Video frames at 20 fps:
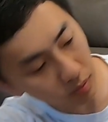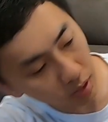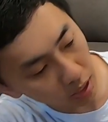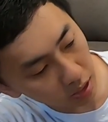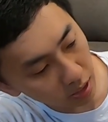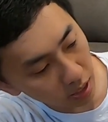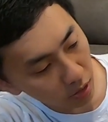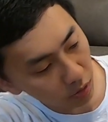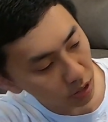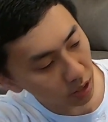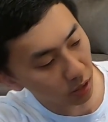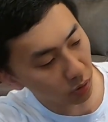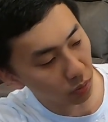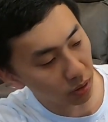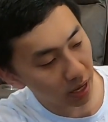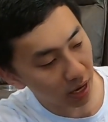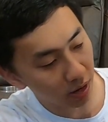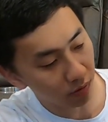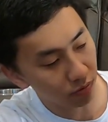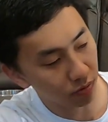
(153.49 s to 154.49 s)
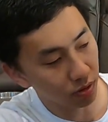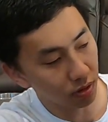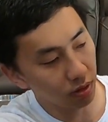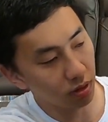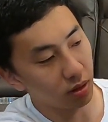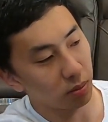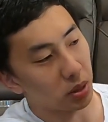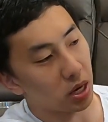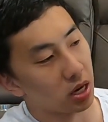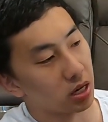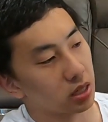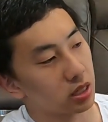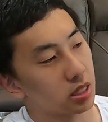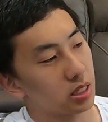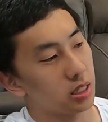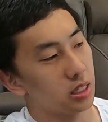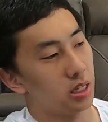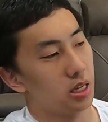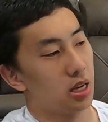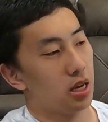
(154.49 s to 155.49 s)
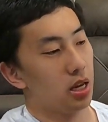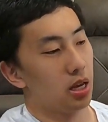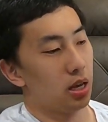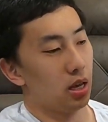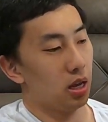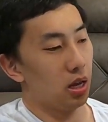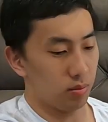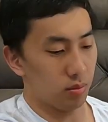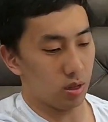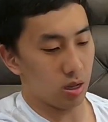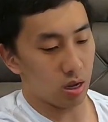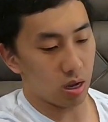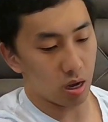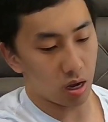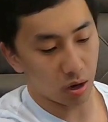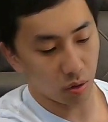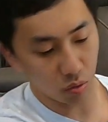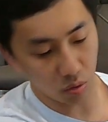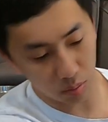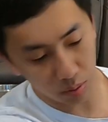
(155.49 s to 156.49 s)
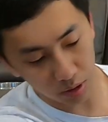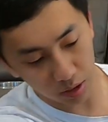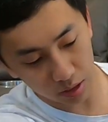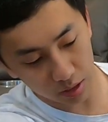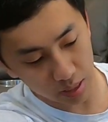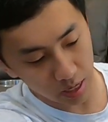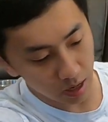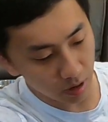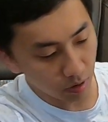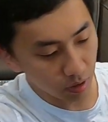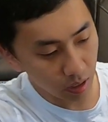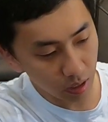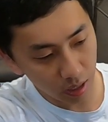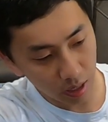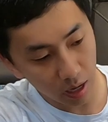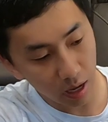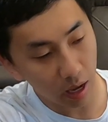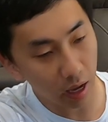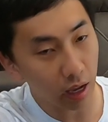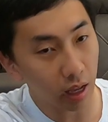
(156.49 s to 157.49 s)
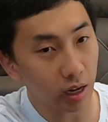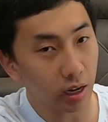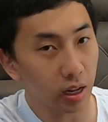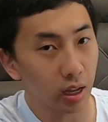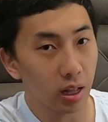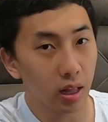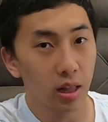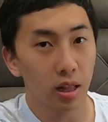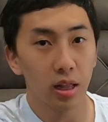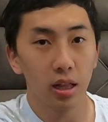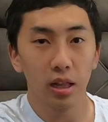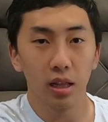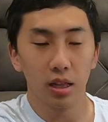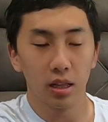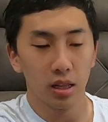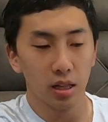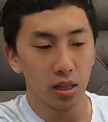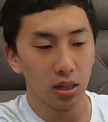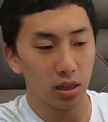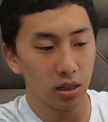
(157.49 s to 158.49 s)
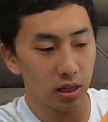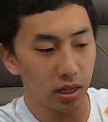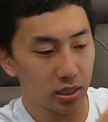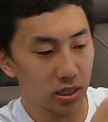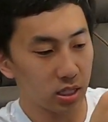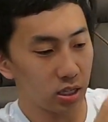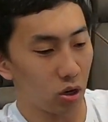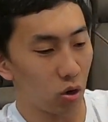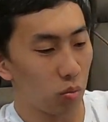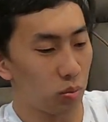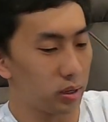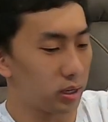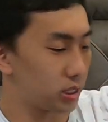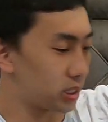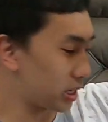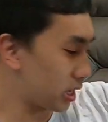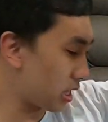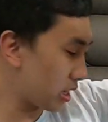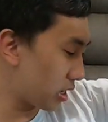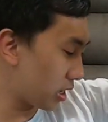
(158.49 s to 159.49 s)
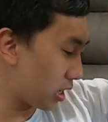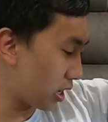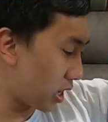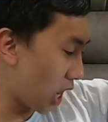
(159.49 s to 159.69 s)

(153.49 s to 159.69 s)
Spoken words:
Now here we have the box. I will put it down and let's open it together.